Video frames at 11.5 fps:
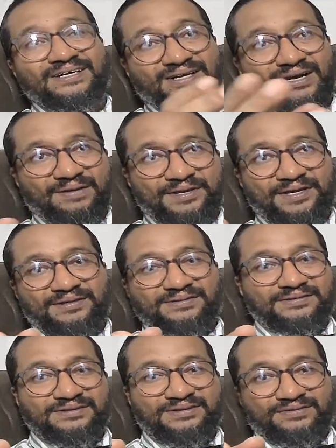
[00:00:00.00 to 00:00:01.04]
I mean,
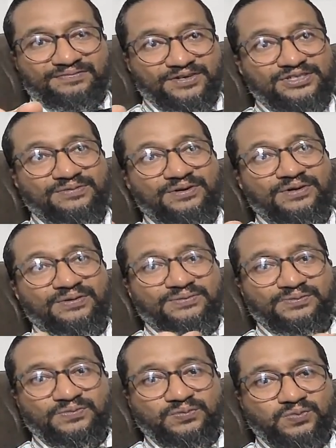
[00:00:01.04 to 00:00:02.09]
first of all,
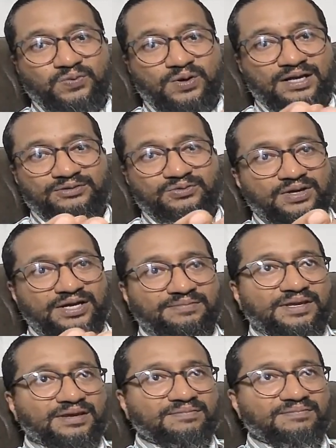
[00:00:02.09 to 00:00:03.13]
what do I
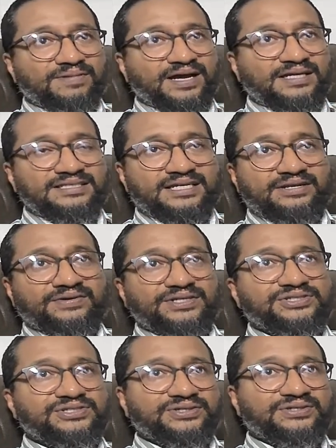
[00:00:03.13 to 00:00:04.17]
mean by
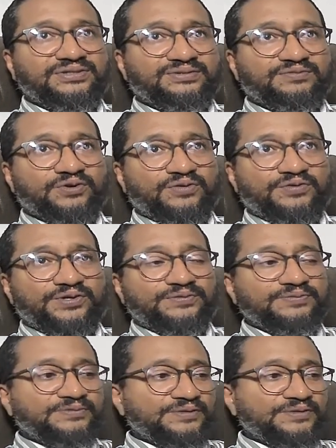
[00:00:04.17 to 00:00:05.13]
generational worldview?